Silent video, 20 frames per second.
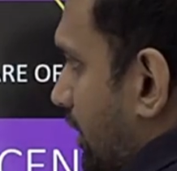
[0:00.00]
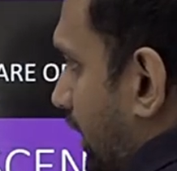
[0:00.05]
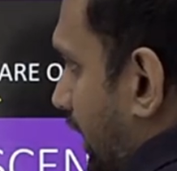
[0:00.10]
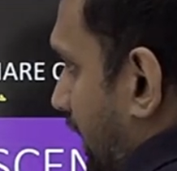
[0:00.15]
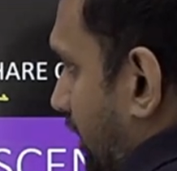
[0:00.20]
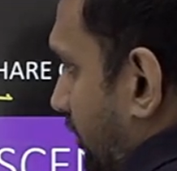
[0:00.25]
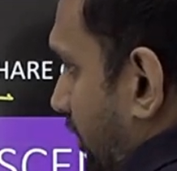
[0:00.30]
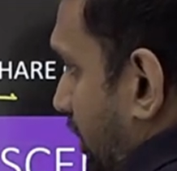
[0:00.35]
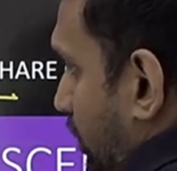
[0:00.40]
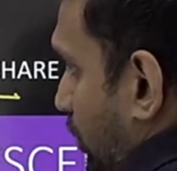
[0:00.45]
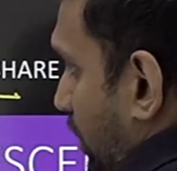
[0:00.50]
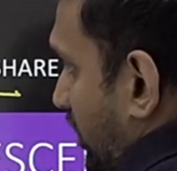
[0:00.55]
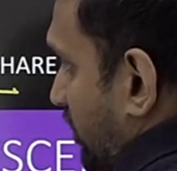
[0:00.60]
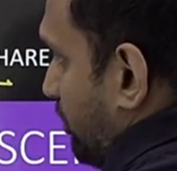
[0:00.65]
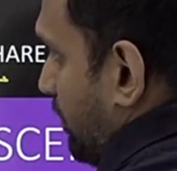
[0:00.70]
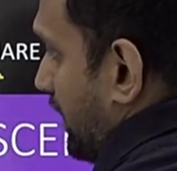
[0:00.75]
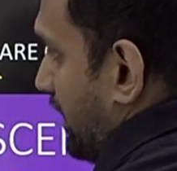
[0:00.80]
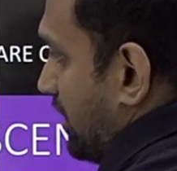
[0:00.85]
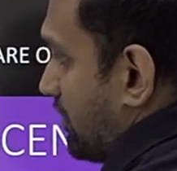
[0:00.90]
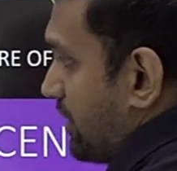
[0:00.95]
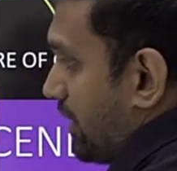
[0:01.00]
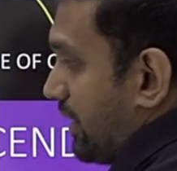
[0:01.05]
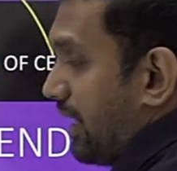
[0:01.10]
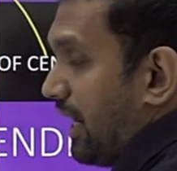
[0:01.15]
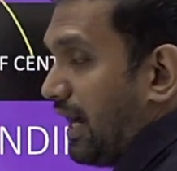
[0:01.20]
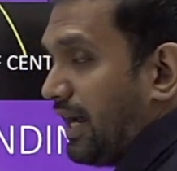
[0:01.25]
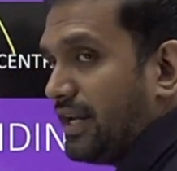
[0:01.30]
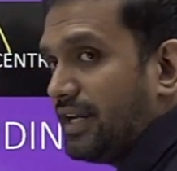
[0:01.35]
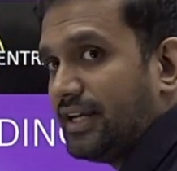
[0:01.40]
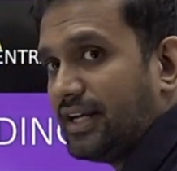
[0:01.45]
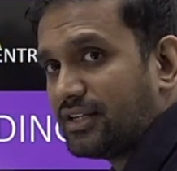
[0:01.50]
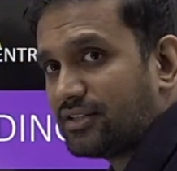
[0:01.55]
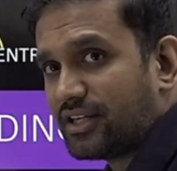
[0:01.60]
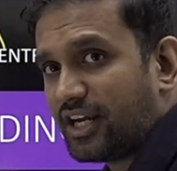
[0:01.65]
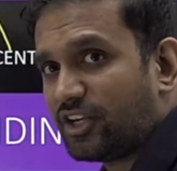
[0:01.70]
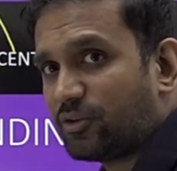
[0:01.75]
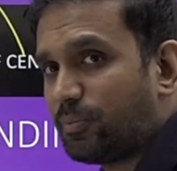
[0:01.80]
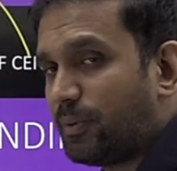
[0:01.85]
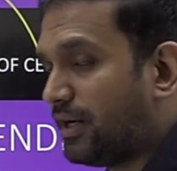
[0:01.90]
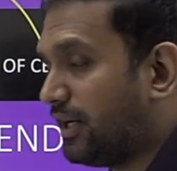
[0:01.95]
Revenue expenditure. Highest
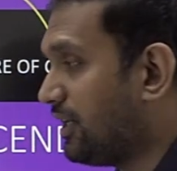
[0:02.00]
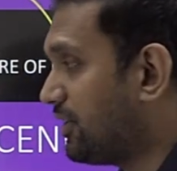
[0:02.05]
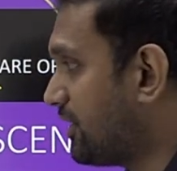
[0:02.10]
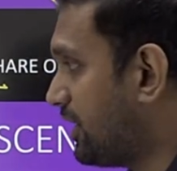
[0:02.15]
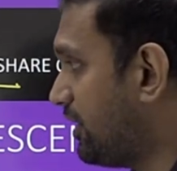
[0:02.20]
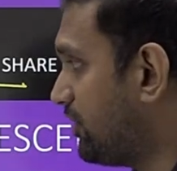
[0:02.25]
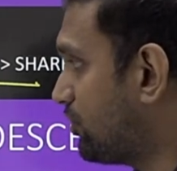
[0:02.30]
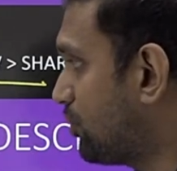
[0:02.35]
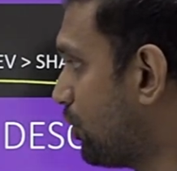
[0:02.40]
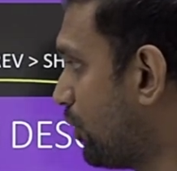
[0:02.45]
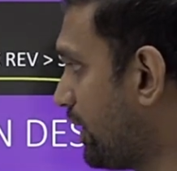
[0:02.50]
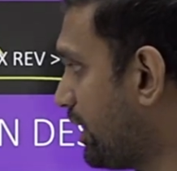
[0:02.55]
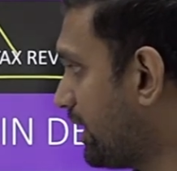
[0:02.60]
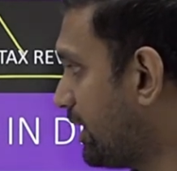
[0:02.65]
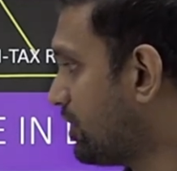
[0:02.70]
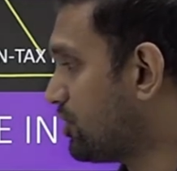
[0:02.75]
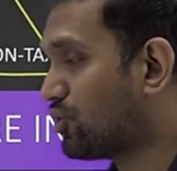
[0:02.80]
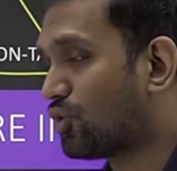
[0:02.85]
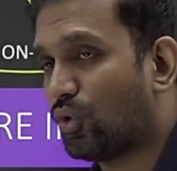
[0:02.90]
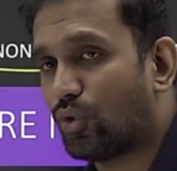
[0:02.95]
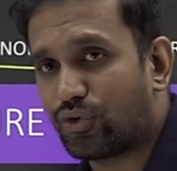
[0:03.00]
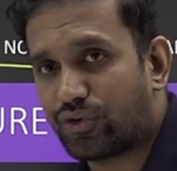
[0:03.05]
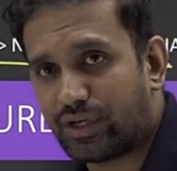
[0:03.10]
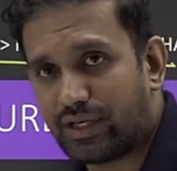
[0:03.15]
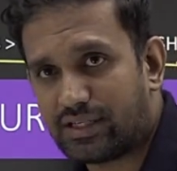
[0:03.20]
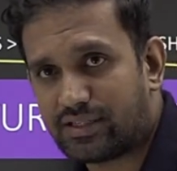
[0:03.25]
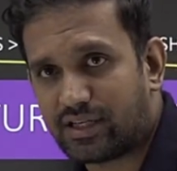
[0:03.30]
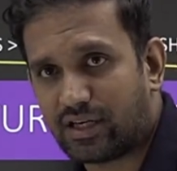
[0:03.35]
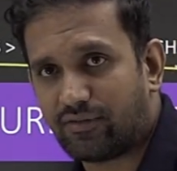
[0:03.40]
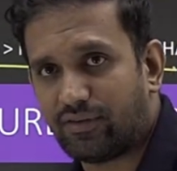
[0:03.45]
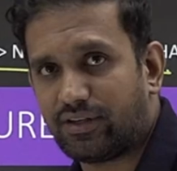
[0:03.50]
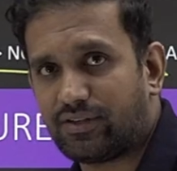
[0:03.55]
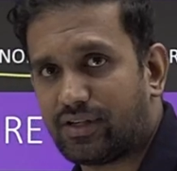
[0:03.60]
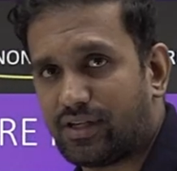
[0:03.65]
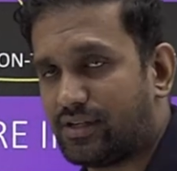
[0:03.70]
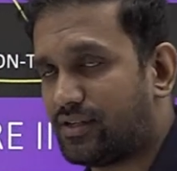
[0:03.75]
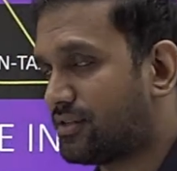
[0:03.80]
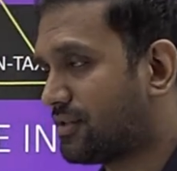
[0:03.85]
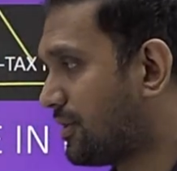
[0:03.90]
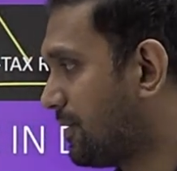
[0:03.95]
expenditure is going in social
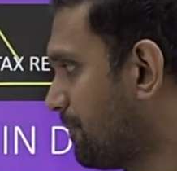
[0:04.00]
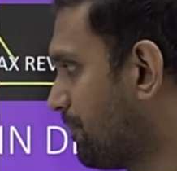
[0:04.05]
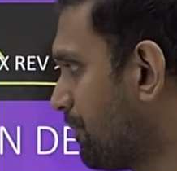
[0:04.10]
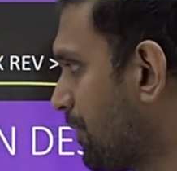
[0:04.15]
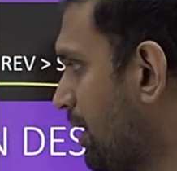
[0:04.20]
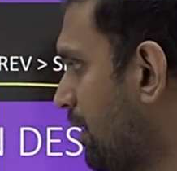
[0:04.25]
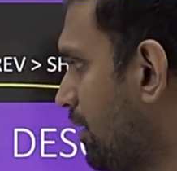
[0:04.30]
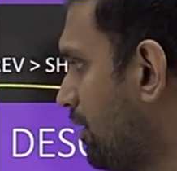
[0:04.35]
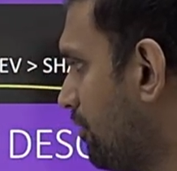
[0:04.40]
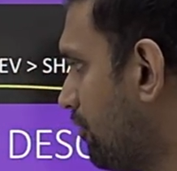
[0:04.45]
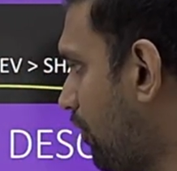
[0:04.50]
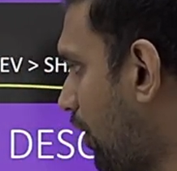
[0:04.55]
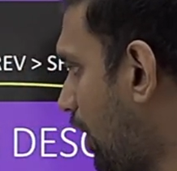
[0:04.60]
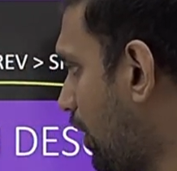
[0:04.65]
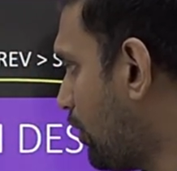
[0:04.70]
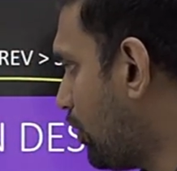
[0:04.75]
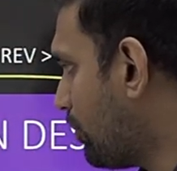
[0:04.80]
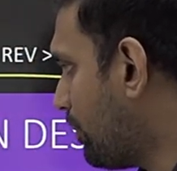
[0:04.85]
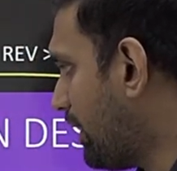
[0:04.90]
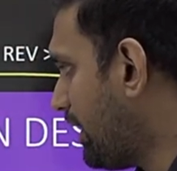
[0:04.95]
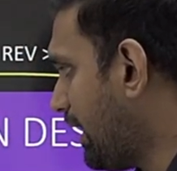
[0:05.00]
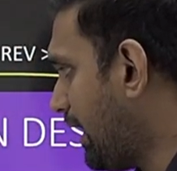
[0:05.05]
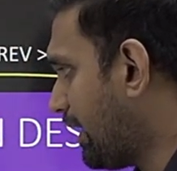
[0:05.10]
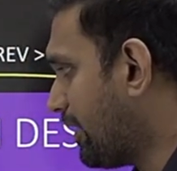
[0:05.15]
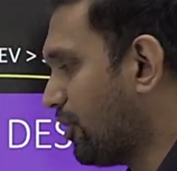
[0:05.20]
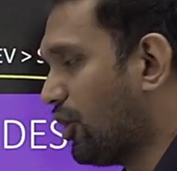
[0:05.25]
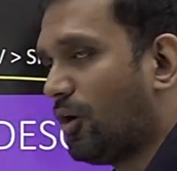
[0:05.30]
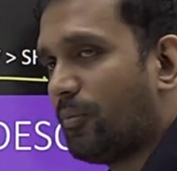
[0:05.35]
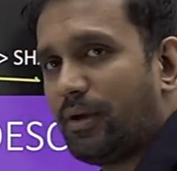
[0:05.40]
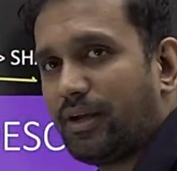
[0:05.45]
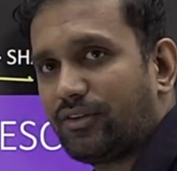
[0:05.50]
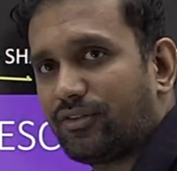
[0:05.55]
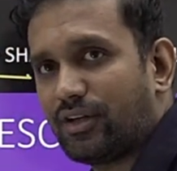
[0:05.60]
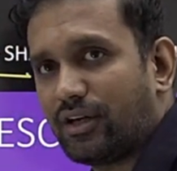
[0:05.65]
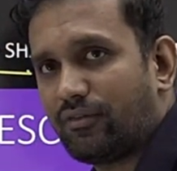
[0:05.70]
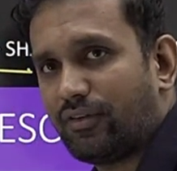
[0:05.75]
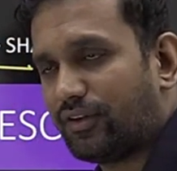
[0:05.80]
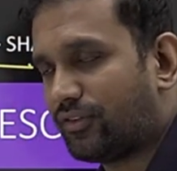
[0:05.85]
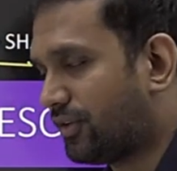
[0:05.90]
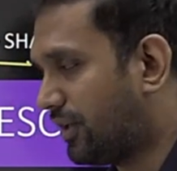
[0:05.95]
services, followed by economic
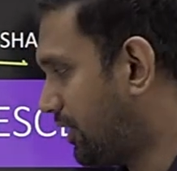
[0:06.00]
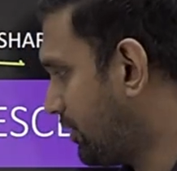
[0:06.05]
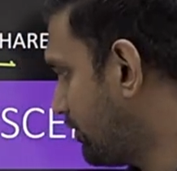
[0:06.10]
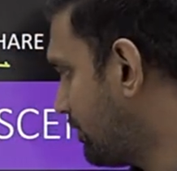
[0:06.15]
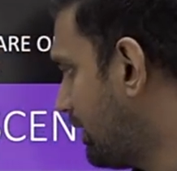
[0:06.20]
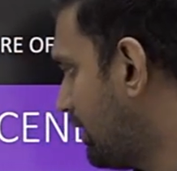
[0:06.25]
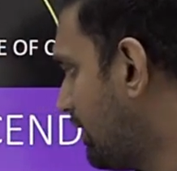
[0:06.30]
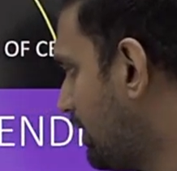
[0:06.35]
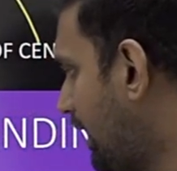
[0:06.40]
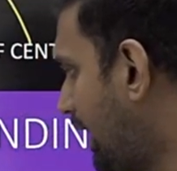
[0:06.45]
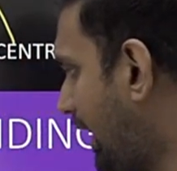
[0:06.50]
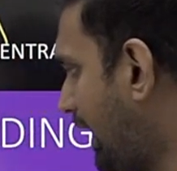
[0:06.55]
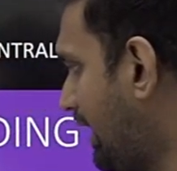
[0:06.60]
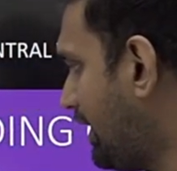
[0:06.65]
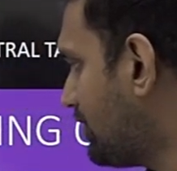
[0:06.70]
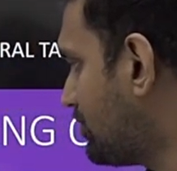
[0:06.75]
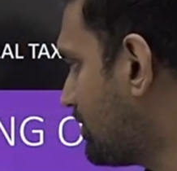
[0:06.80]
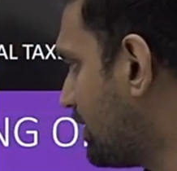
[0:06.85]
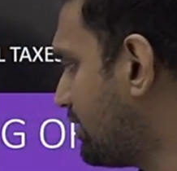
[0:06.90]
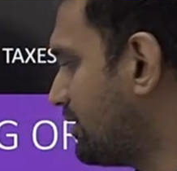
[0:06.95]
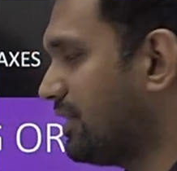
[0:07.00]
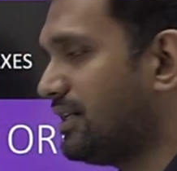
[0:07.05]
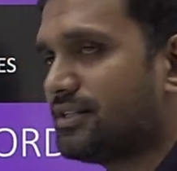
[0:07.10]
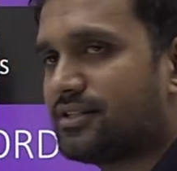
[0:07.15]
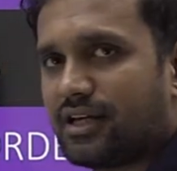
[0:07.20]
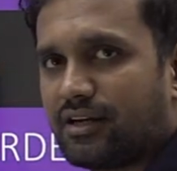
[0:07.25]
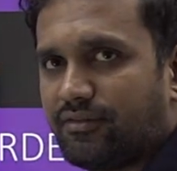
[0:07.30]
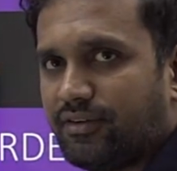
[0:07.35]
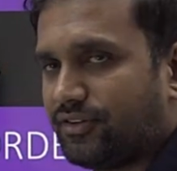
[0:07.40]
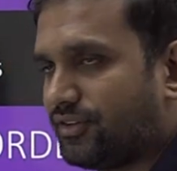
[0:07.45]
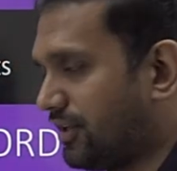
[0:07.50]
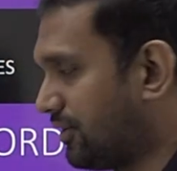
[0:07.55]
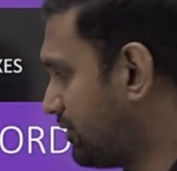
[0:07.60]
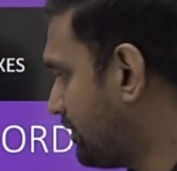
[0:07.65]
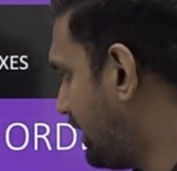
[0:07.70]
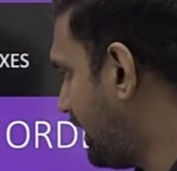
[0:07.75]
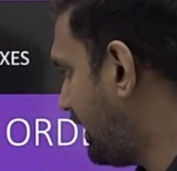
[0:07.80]
services and general services